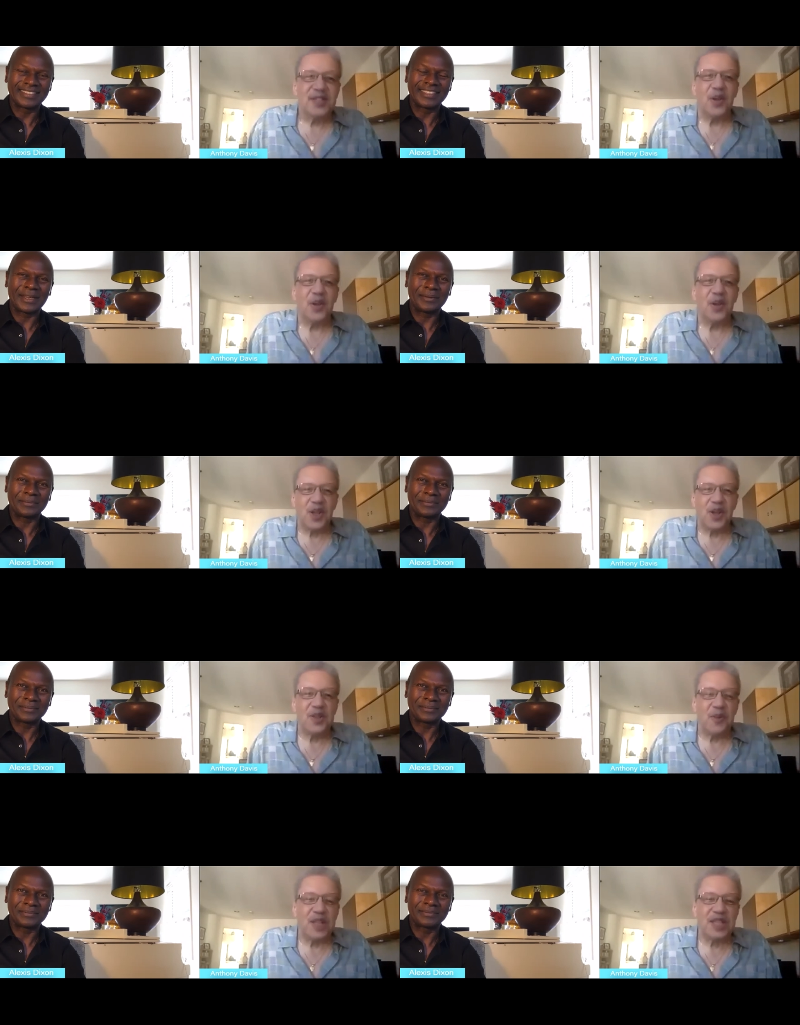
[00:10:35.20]
Speaker 1: Yeah. So, so
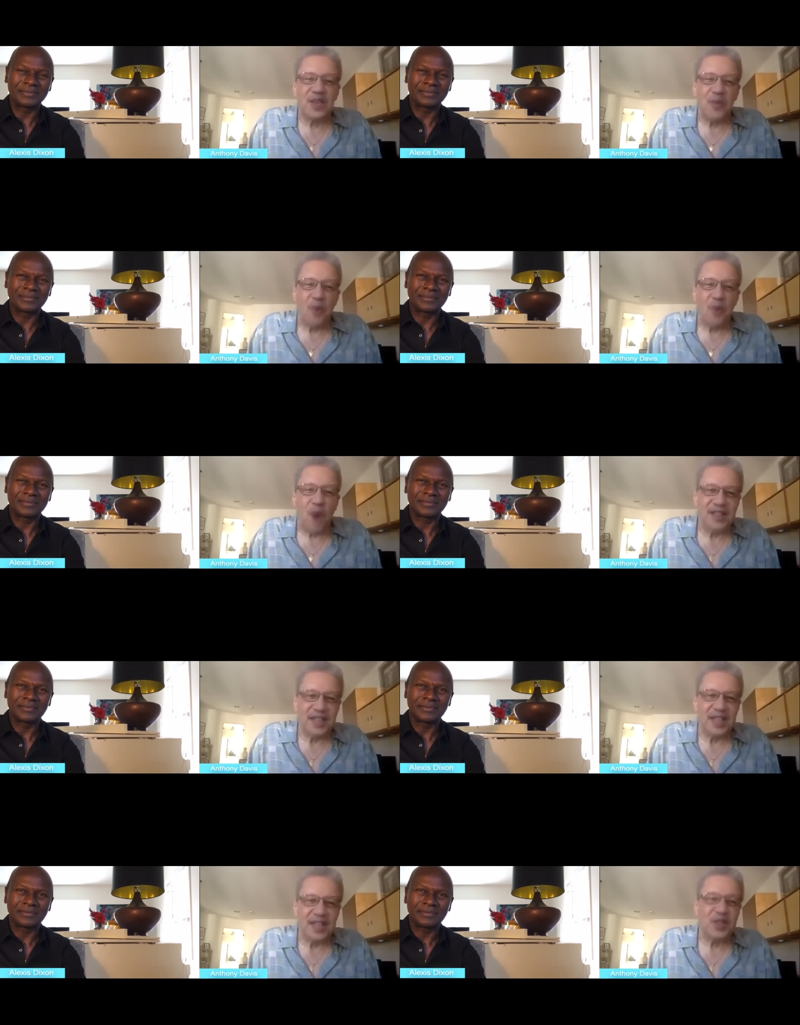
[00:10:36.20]
it wasn't
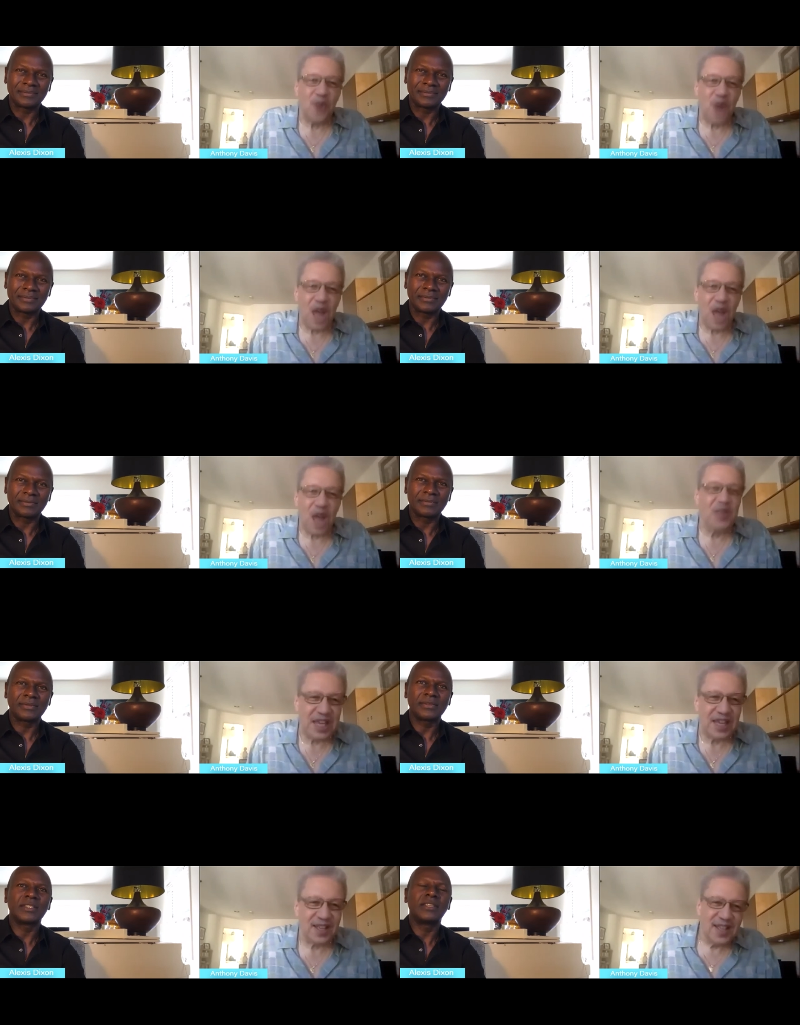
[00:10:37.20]
wilding; it's Wild
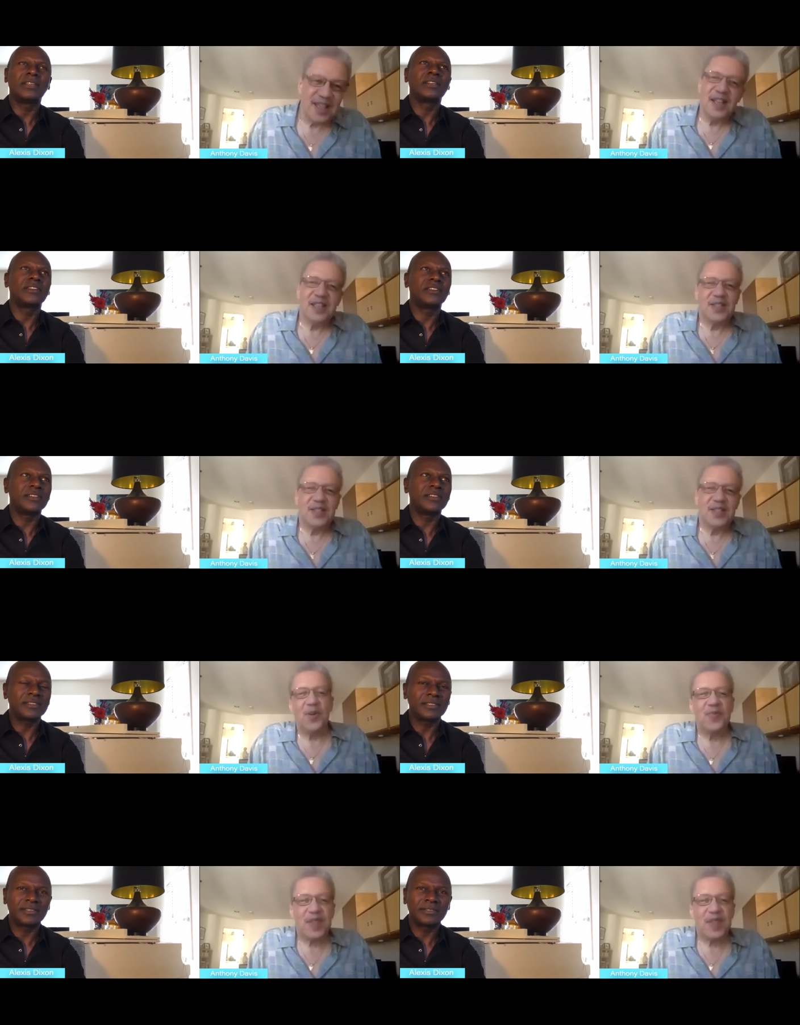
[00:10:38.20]
Thing. Wow.
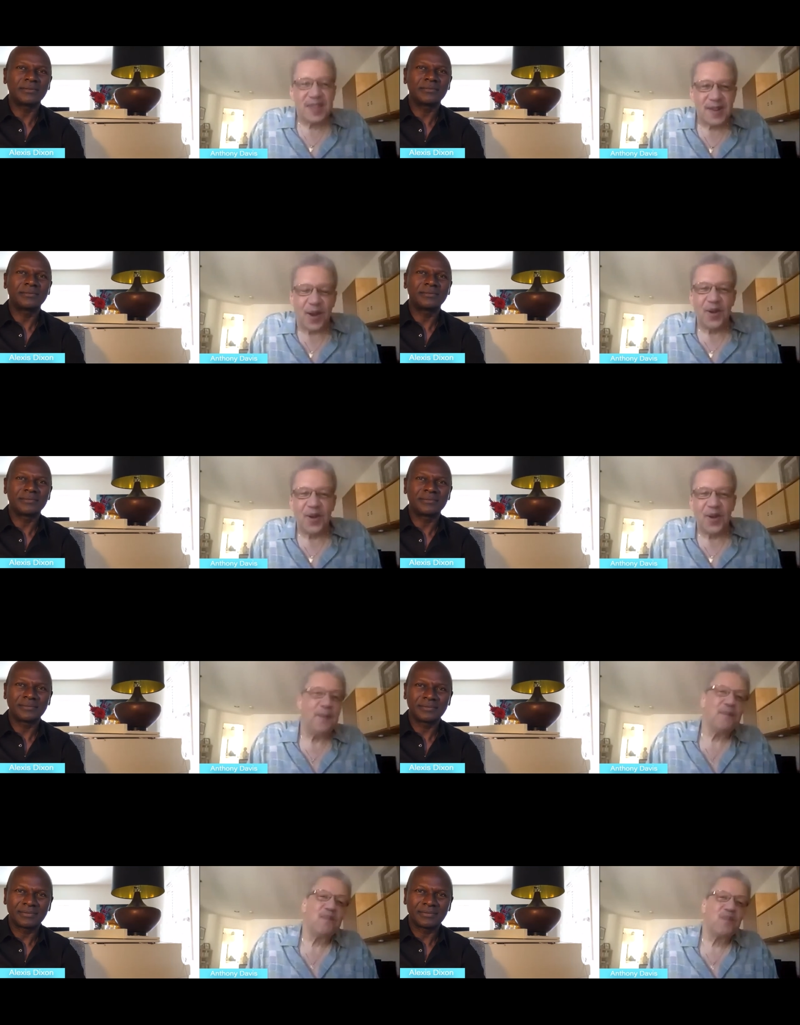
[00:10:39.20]
So, so,
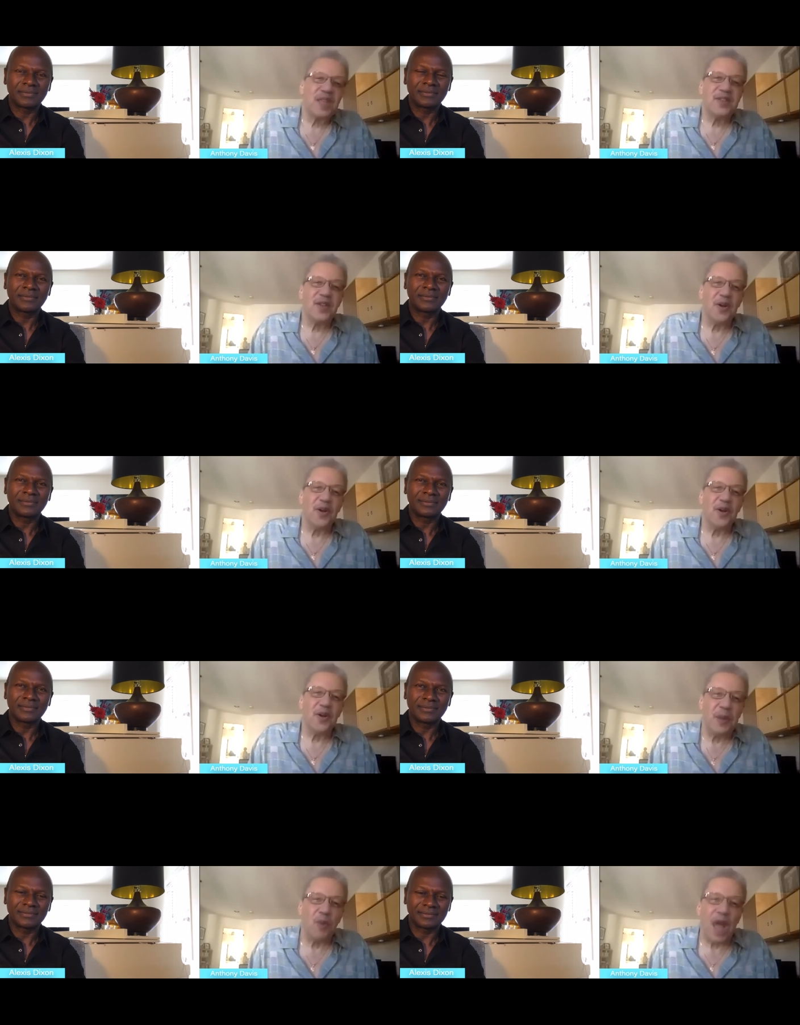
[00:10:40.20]
um, so the,
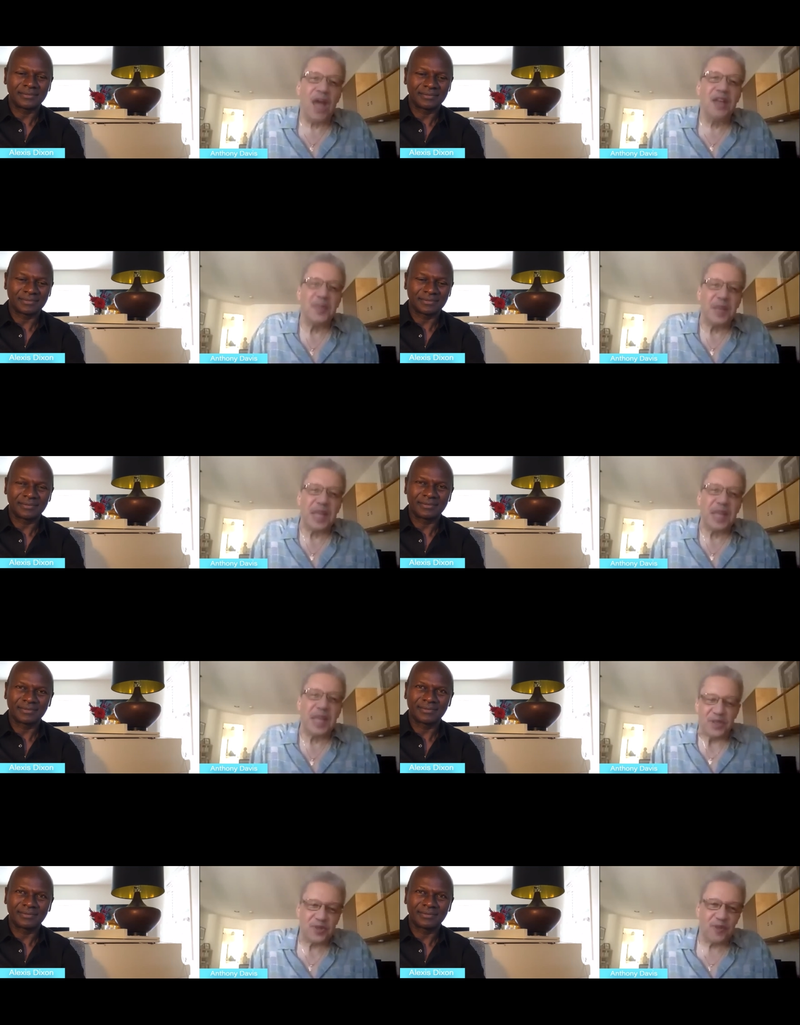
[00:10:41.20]
but wilding became
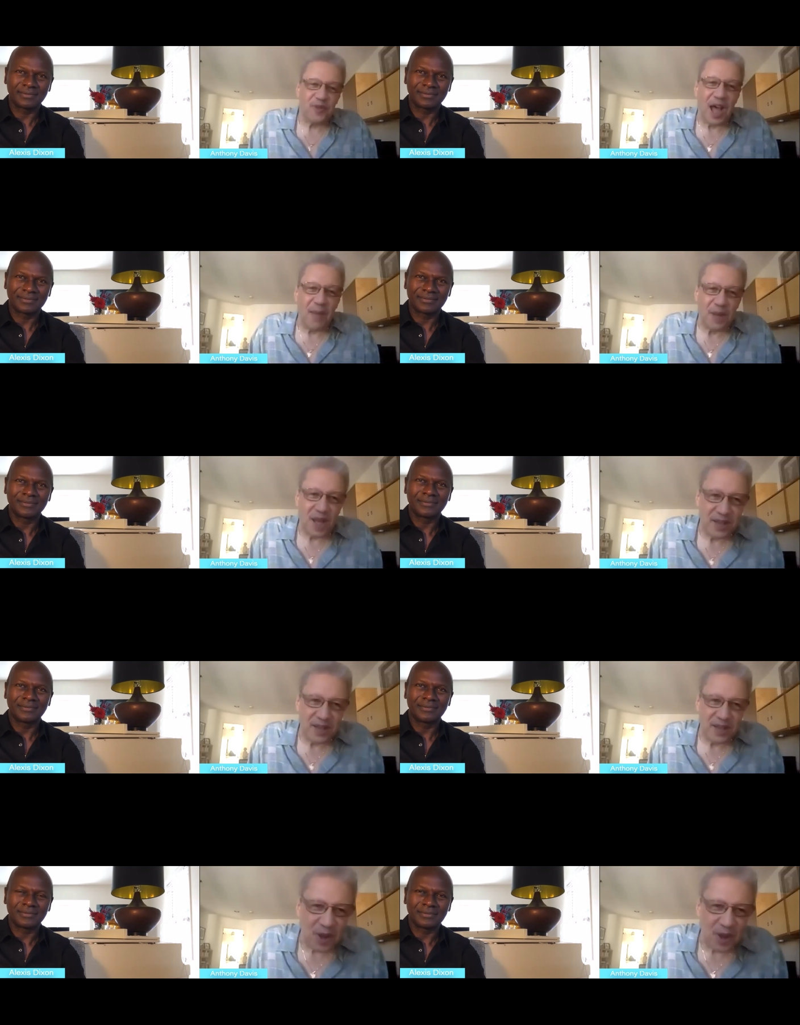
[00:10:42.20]
this phenomenon they
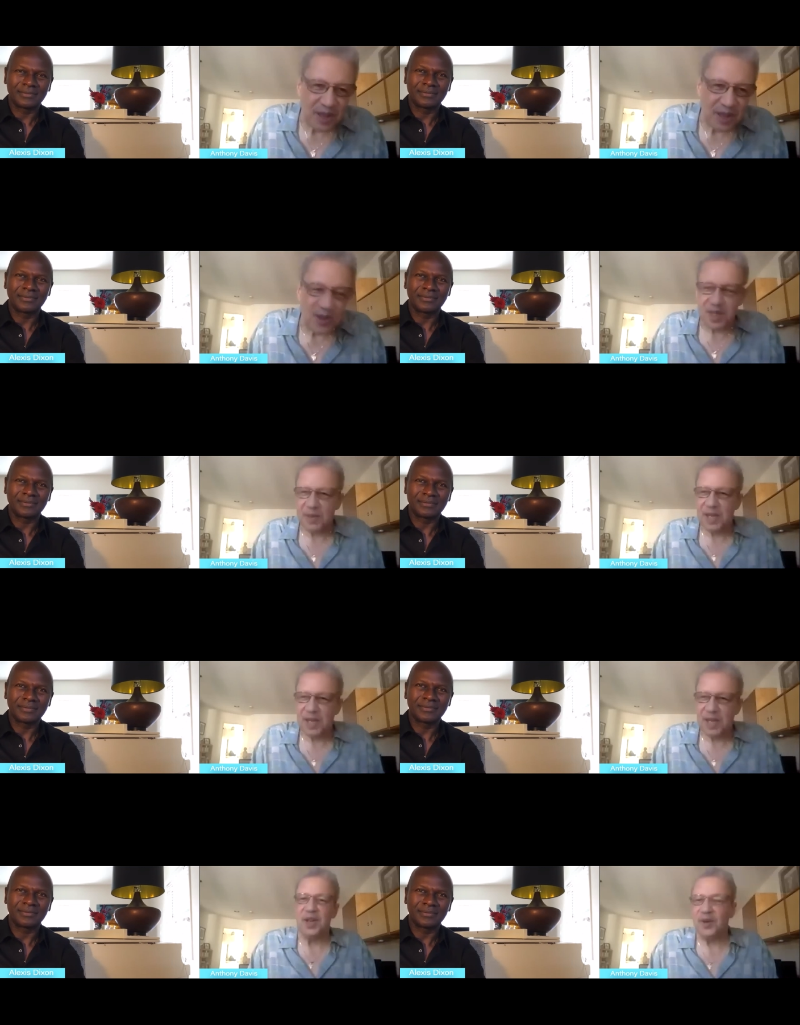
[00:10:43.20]
were taught, they talked about,
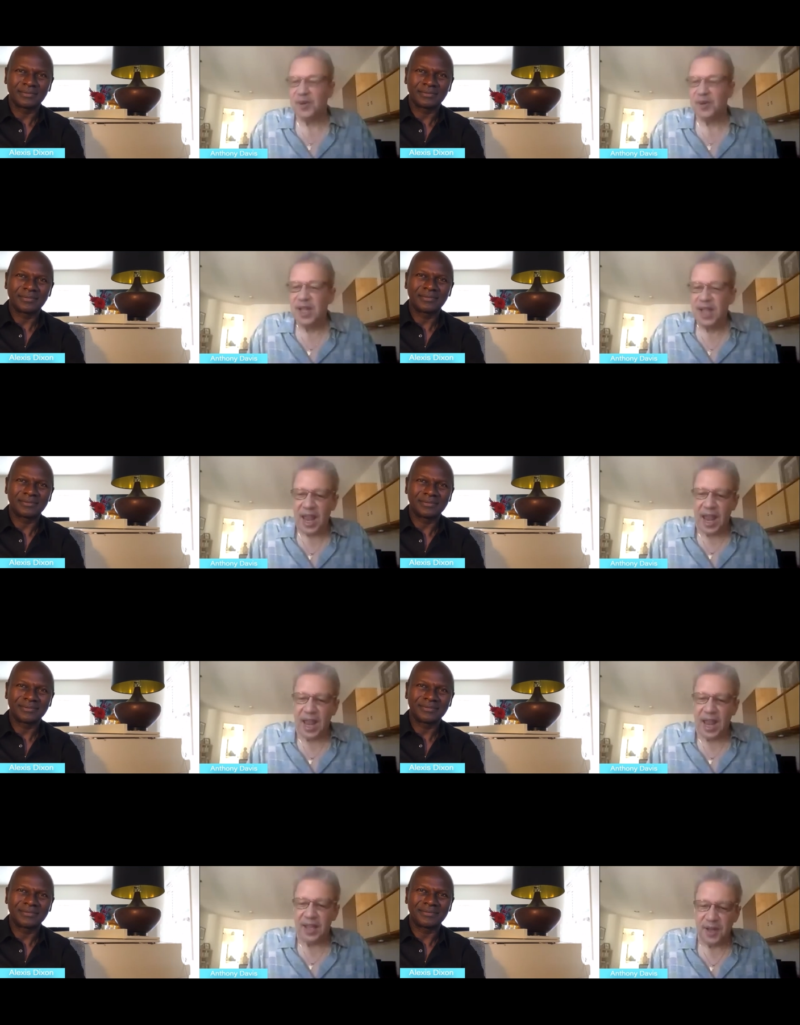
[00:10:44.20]
you know,
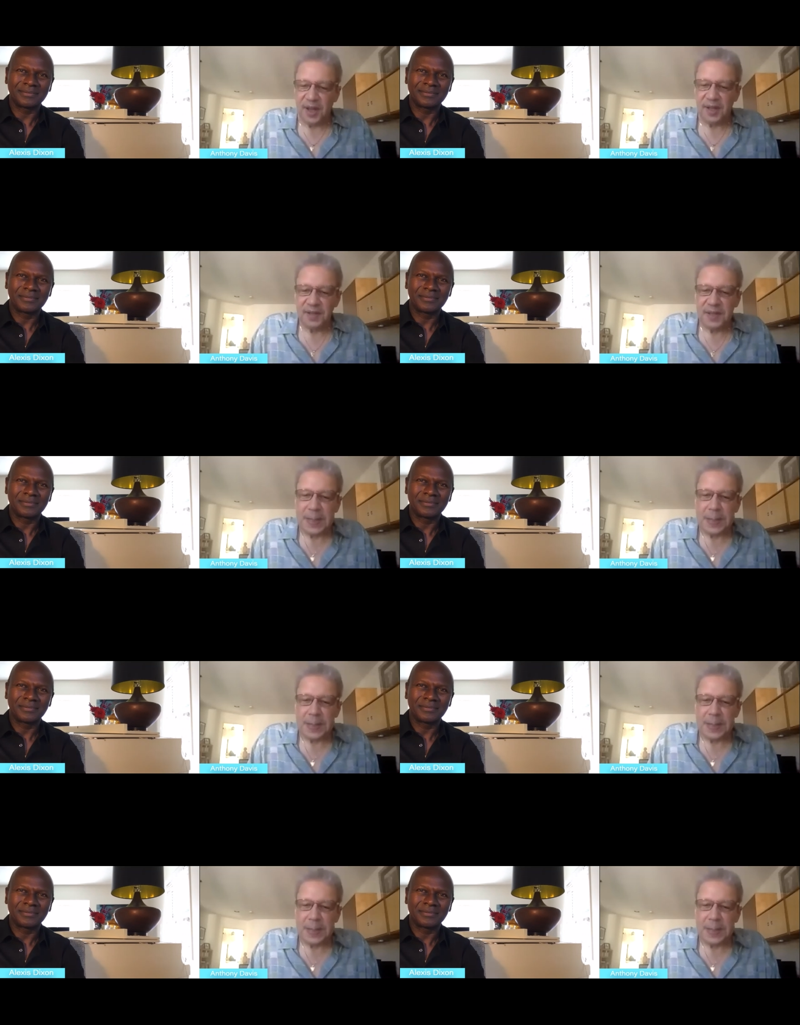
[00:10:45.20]
and, uh,